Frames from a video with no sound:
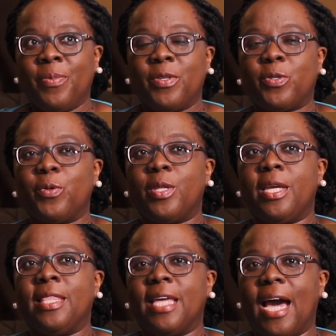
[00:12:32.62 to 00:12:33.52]
So
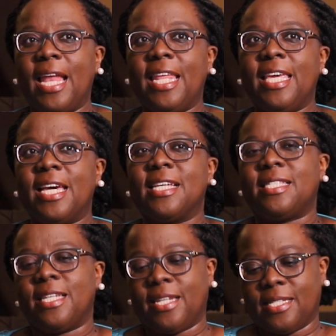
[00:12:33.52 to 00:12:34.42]
in the early years,
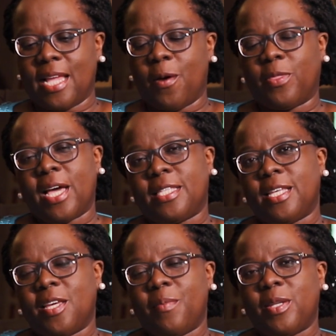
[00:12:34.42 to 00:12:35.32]
there is now that
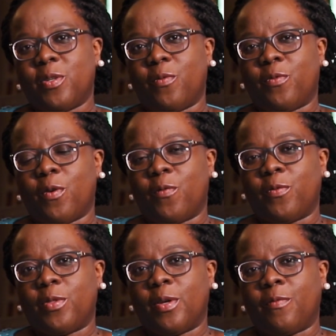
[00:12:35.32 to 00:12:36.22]
segment of
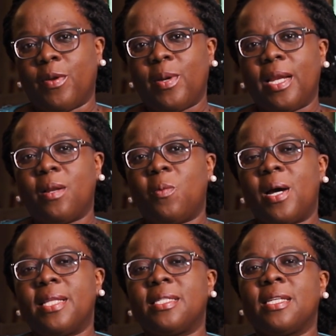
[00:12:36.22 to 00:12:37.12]
the very little
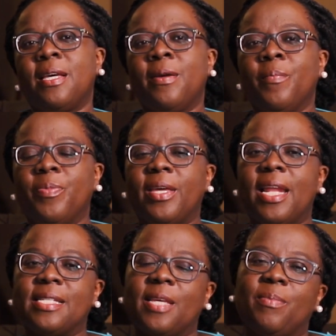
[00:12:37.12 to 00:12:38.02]
ones.
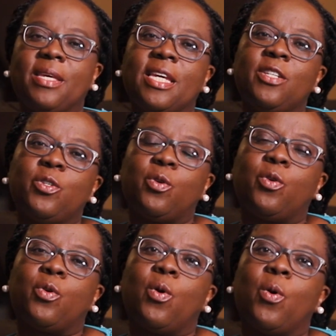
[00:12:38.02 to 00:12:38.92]
Then as they begin to
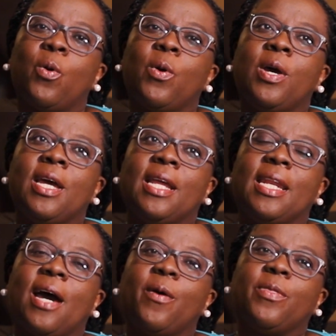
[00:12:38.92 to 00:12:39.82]
grow,
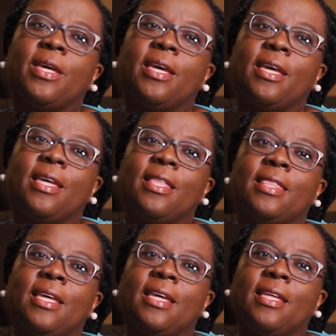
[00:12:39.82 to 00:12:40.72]
now they
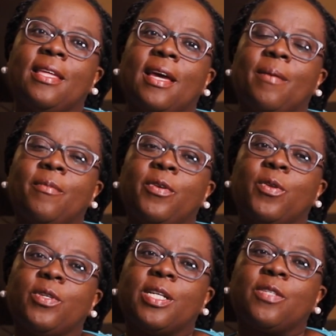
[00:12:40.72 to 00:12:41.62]

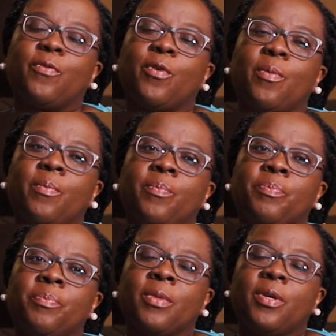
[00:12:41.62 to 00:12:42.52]
just from
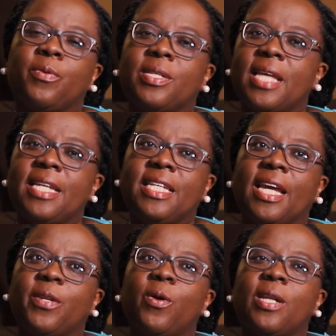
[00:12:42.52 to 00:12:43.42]

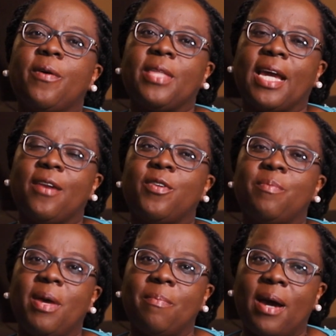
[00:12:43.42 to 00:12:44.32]
reciting and all, now they can
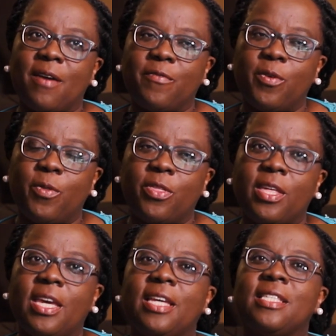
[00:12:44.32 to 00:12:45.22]
remember a few
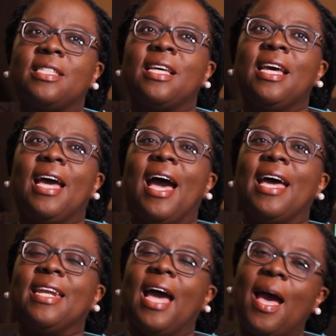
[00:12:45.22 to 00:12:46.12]
things,
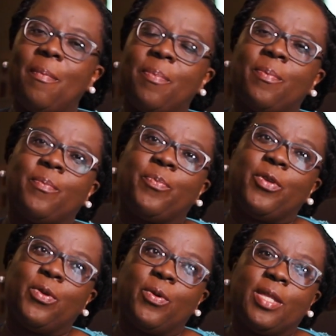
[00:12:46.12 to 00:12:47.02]
and up,
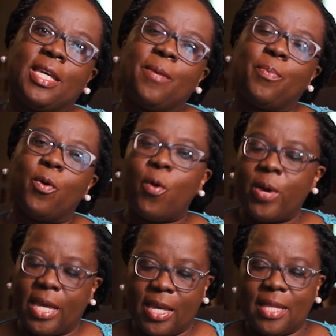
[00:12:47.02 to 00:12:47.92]
they keep
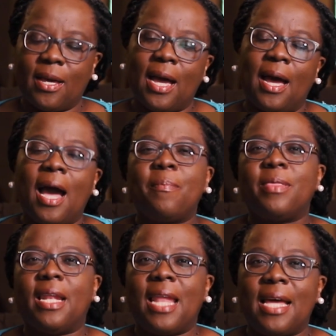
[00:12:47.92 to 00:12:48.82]
going up
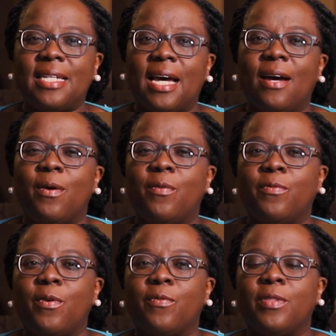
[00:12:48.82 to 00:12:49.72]
the ladder
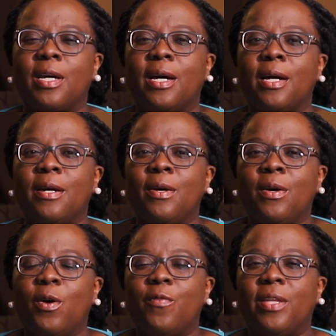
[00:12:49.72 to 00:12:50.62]

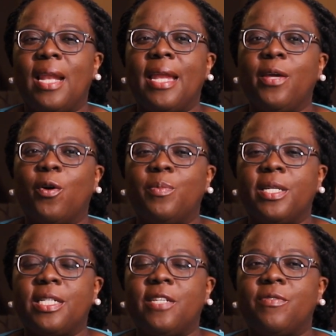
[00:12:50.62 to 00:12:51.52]
of the learning
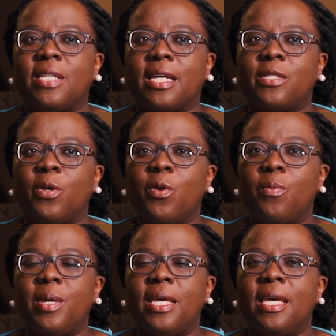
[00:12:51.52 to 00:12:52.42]
objectives
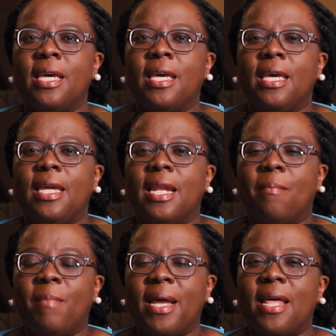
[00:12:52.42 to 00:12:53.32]
taxonomy in
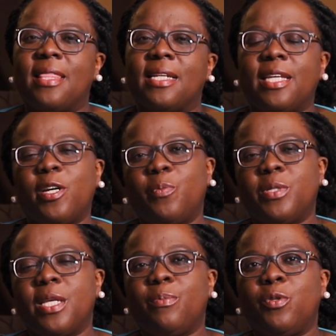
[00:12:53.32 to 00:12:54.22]
a manner that
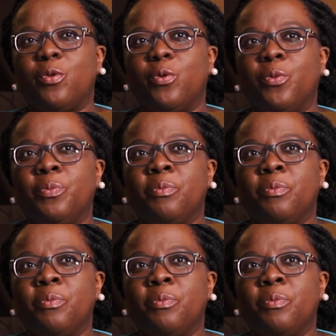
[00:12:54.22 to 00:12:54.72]
helps them to